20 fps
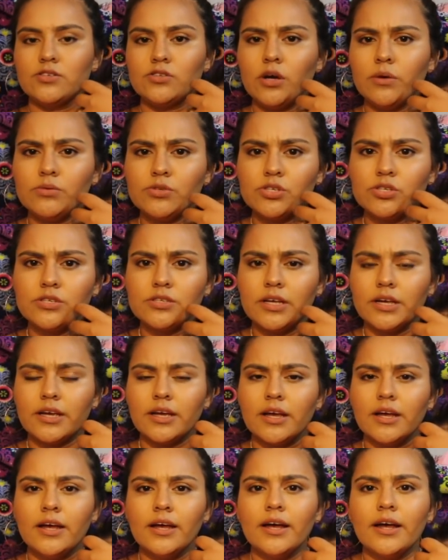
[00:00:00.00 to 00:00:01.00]
So I was just
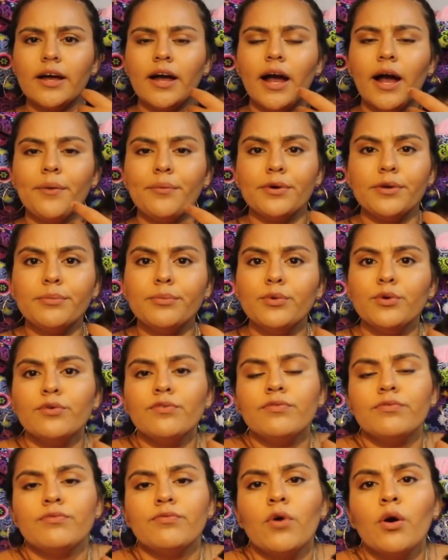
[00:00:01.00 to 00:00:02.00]
like, I would
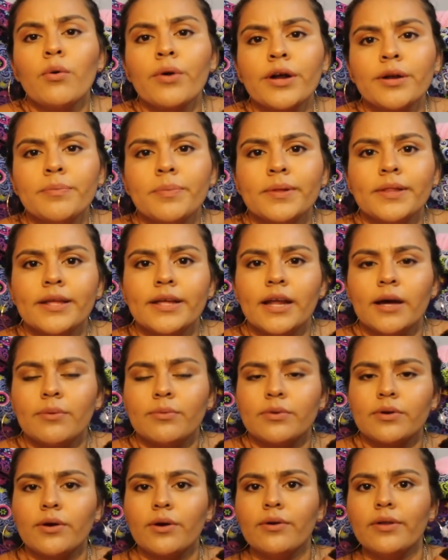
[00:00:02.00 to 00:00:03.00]
move forward, but then I
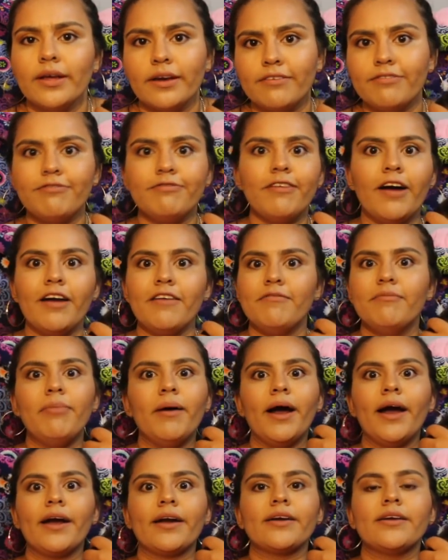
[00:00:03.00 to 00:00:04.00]
would go like 5
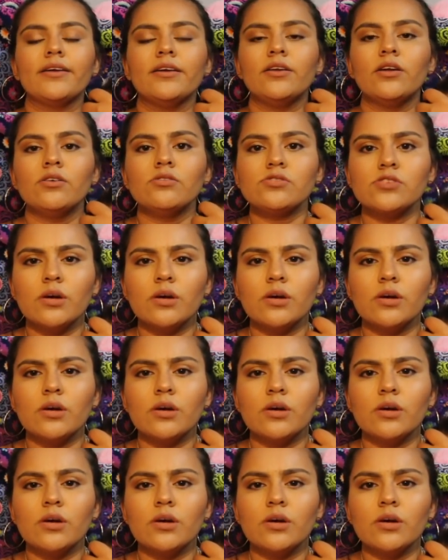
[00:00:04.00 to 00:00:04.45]
back, you know?